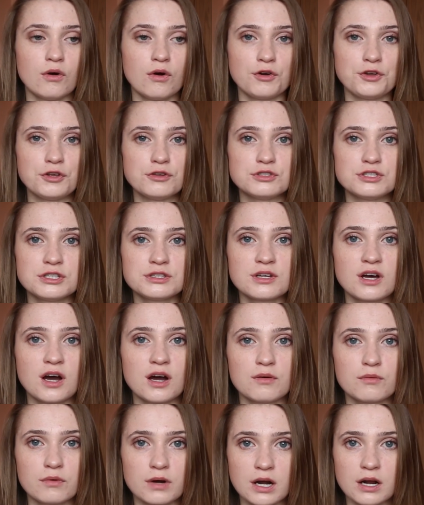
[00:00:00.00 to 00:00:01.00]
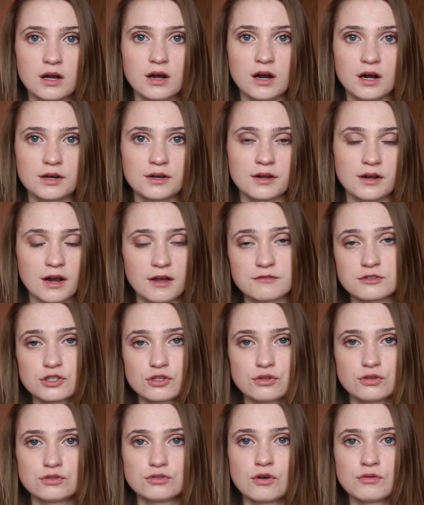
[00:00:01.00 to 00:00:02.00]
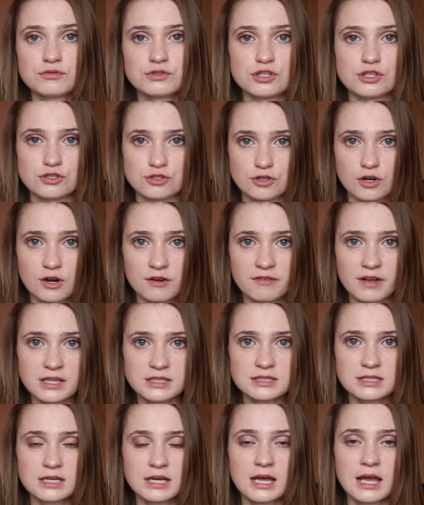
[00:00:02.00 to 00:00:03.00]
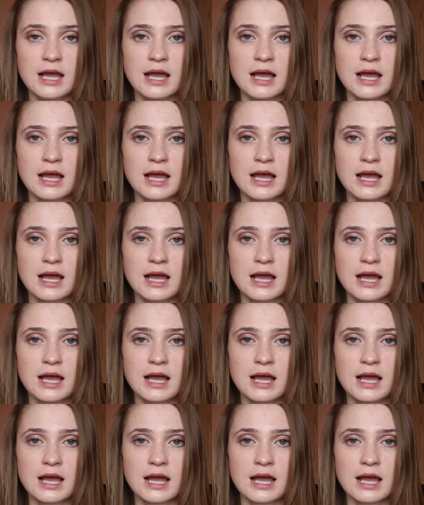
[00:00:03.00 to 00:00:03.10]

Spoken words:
oh, you didn't work hard enough, so you don't deserve it,